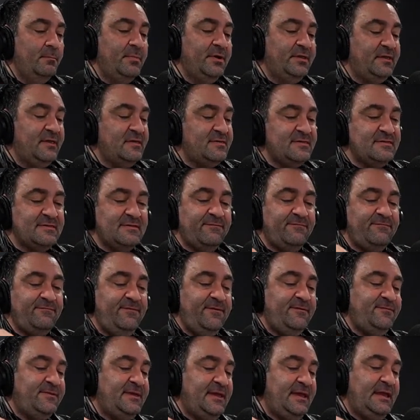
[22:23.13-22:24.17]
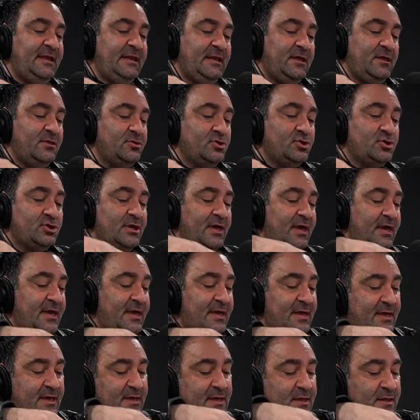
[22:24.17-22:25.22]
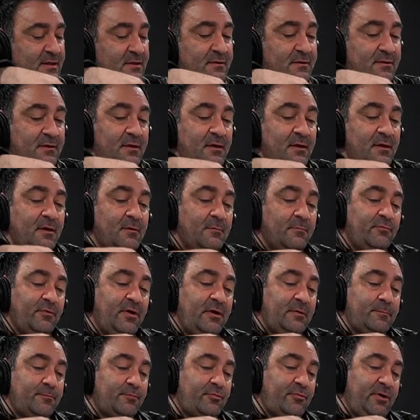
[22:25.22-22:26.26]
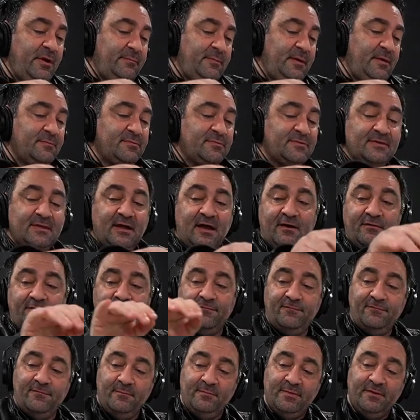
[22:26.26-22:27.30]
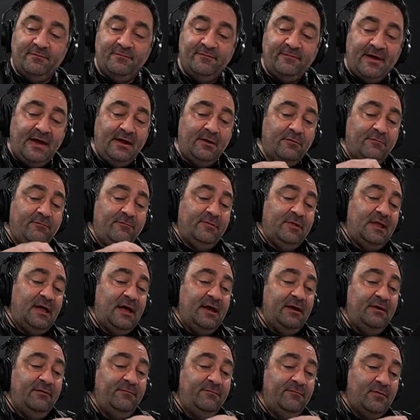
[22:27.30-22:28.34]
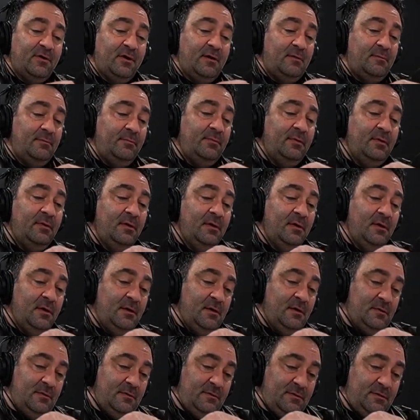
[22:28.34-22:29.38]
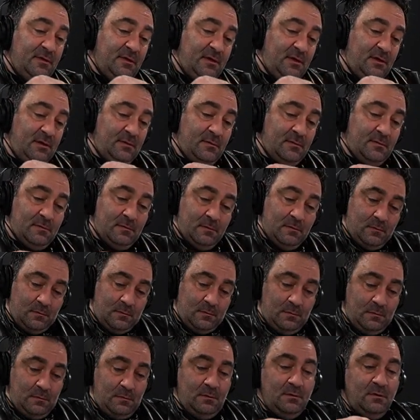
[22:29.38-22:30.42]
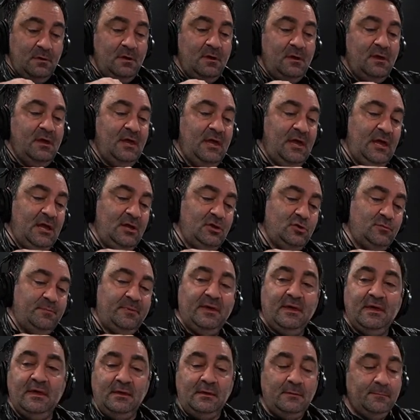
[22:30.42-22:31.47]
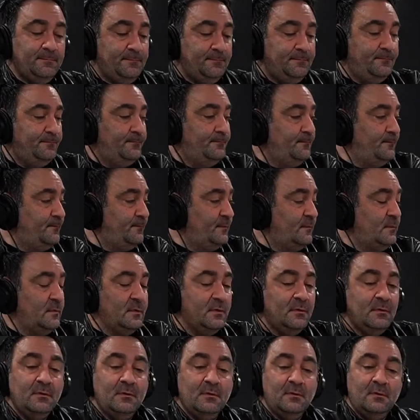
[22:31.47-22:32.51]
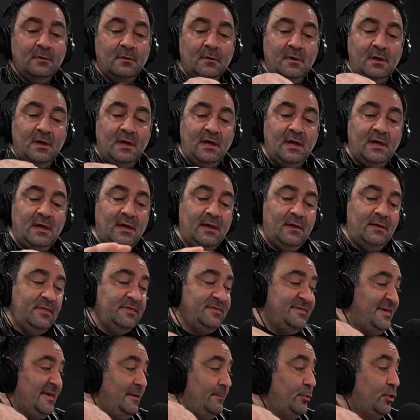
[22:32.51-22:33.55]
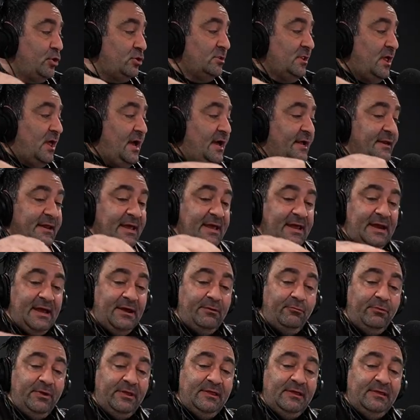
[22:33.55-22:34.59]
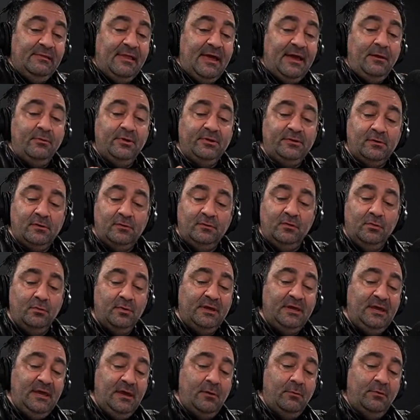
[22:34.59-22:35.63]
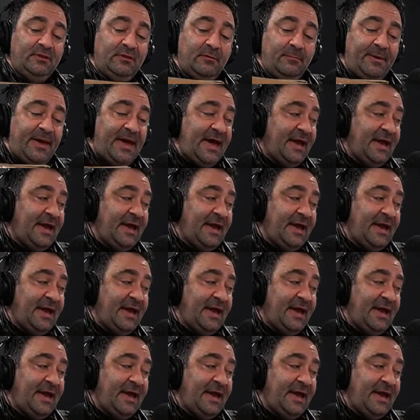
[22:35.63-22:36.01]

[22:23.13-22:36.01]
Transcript: But this is the 15 inch and very premium stuff from the Firefly, from the HP uh, Z Book line, and I really like what they're doing here with the